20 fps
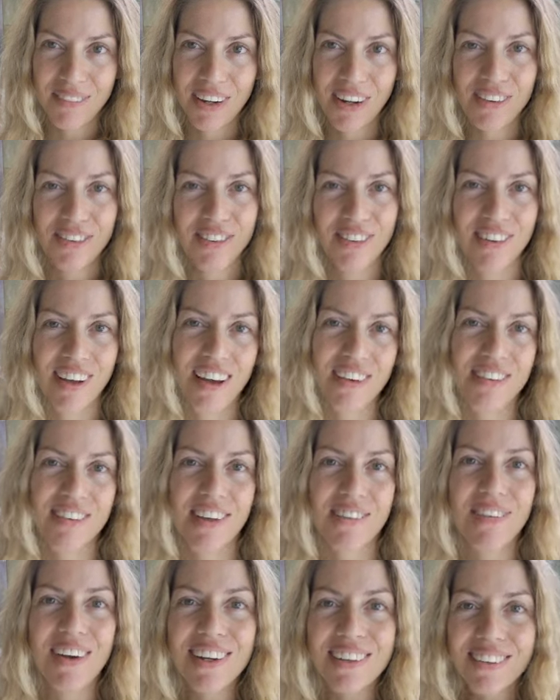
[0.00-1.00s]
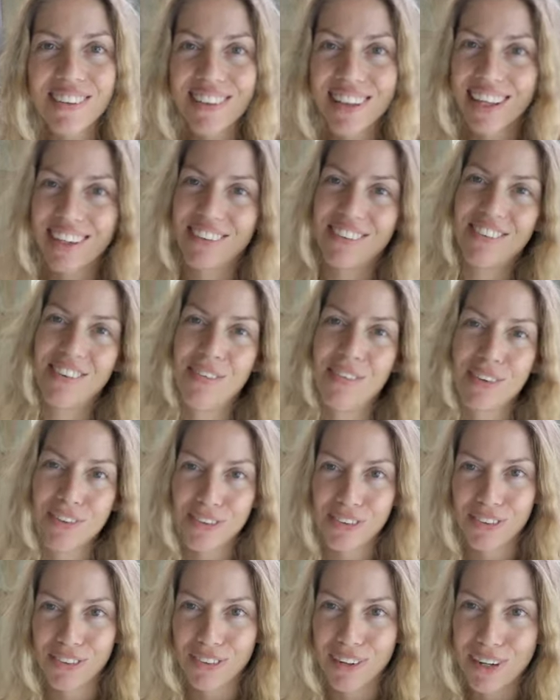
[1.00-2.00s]
I'm your host Natasha Saint Michael, and thank you so much
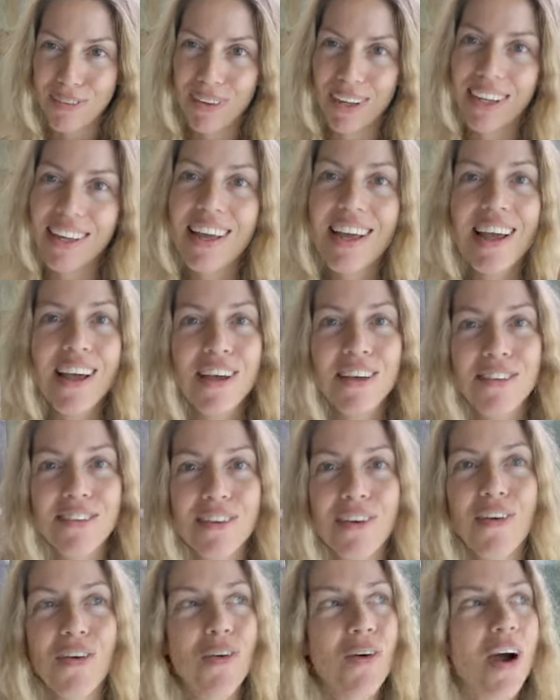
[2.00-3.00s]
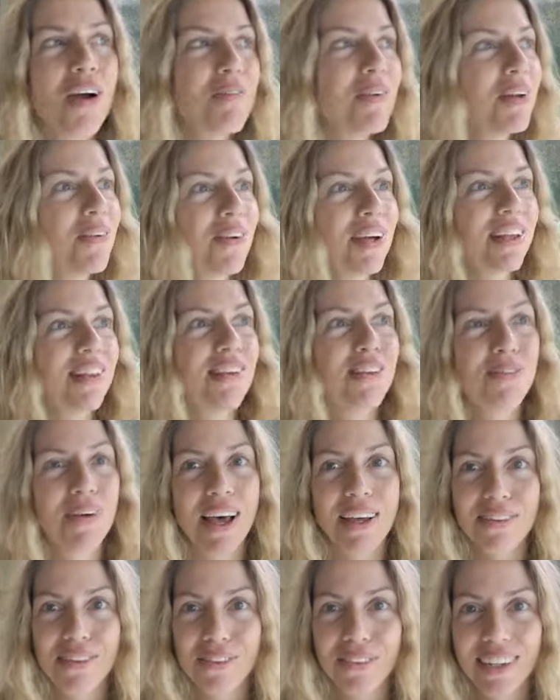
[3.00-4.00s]
for joining me. So I've been away this
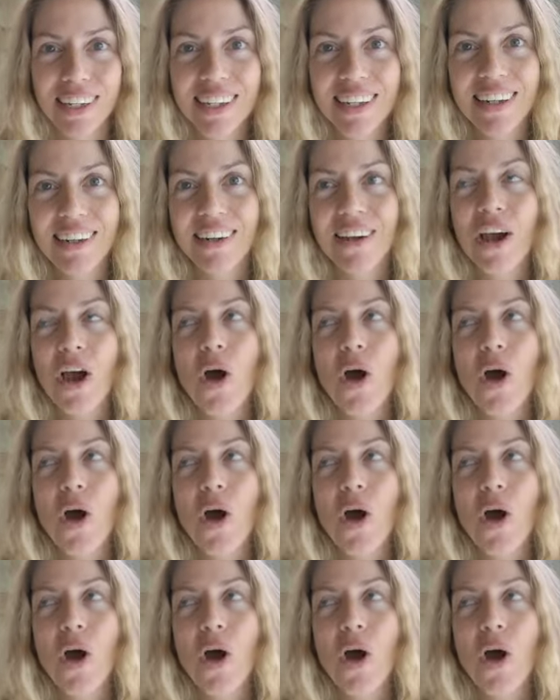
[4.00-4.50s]
past week.